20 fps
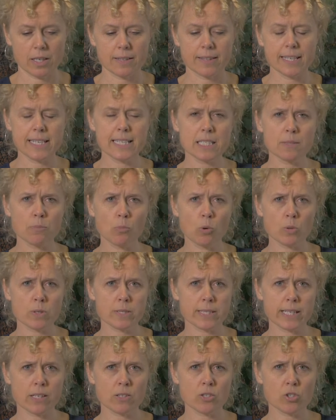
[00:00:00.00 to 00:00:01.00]
These small
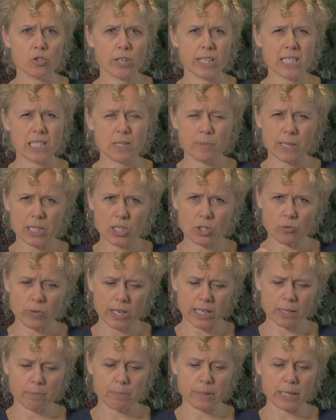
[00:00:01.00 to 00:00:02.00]
cells transmit
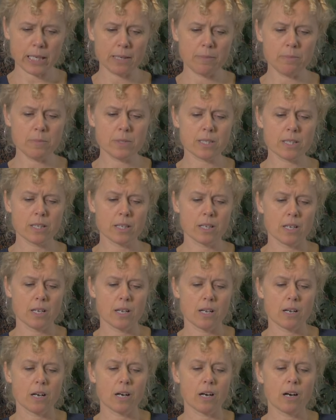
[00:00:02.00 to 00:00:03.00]
direct beams
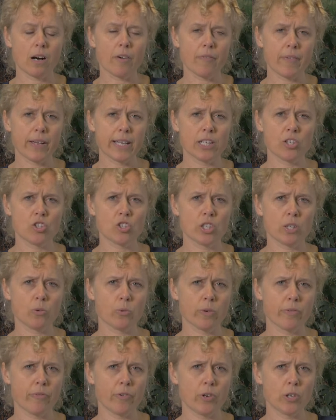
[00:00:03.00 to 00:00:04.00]
of energy
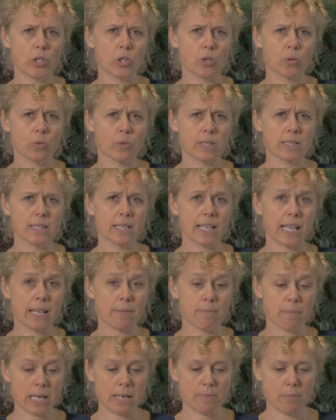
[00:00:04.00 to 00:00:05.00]
referred to as
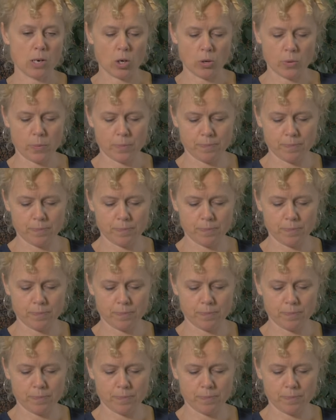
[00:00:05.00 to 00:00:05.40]
MIMO,